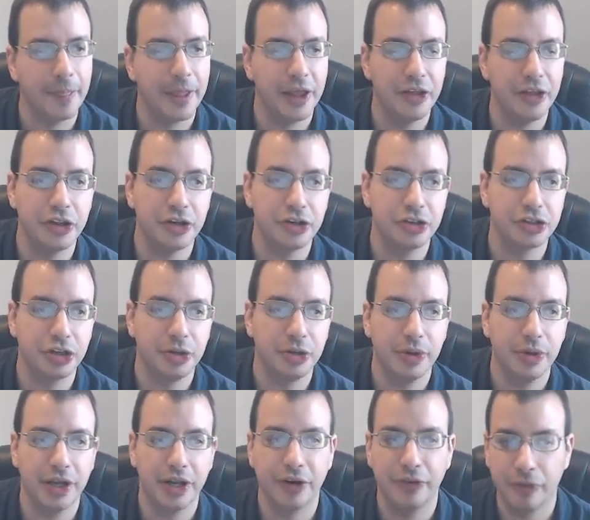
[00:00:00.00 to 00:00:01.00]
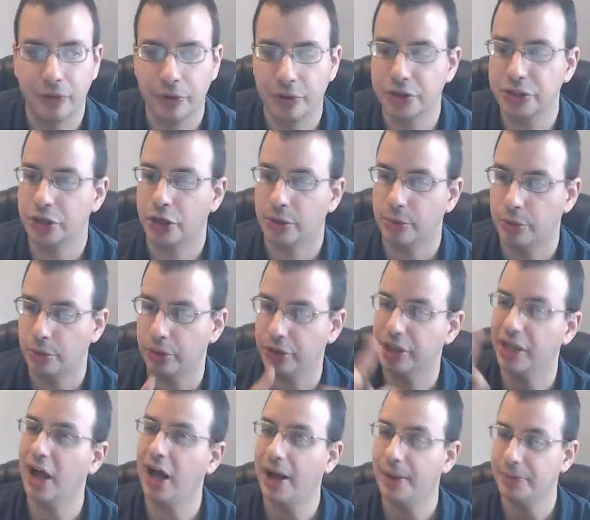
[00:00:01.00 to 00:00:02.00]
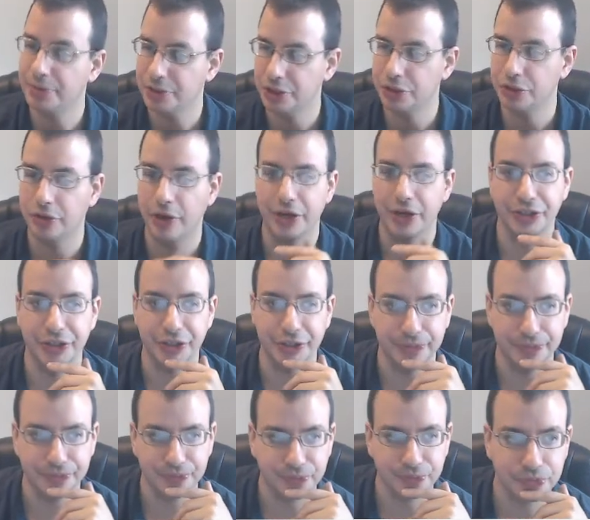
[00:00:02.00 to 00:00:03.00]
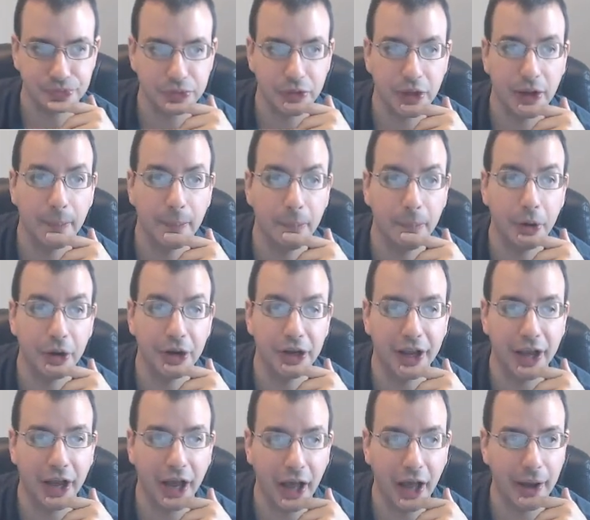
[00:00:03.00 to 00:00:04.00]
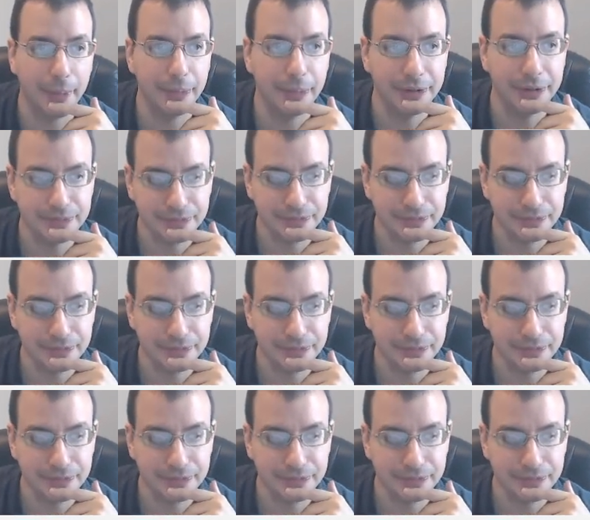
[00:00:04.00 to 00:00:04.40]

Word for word: and then there's going to be a force normal in the opposite direction pointing up.